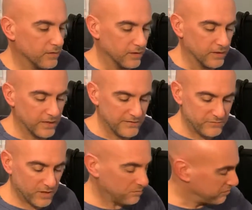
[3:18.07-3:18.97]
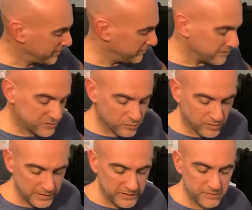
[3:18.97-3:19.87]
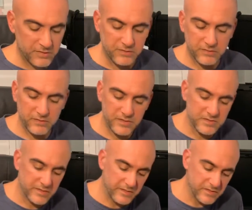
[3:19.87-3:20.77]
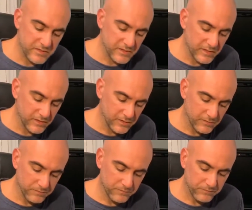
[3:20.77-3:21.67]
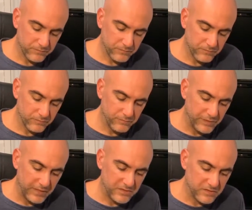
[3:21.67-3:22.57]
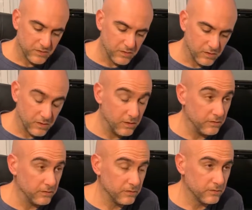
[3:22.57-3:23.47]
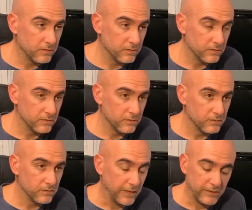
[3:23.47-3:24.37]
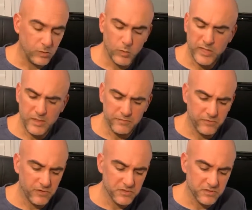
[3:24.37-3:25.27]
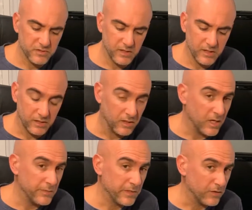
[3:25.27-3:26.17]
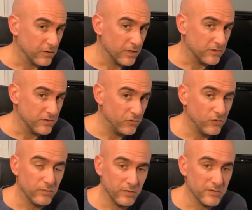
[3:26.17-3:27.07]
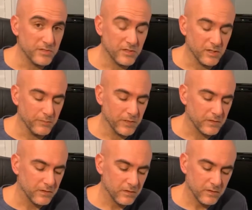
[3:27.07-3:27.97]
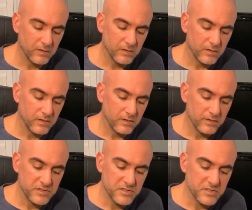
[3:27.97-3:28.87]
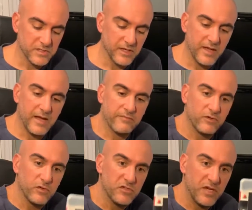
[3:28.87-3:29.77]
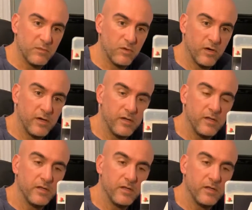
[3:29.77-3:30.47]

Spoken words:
Have not played this one either. This is based on, I don't know what came first, comic or cartoon. I'm going to say comic. This is Afro Samurai.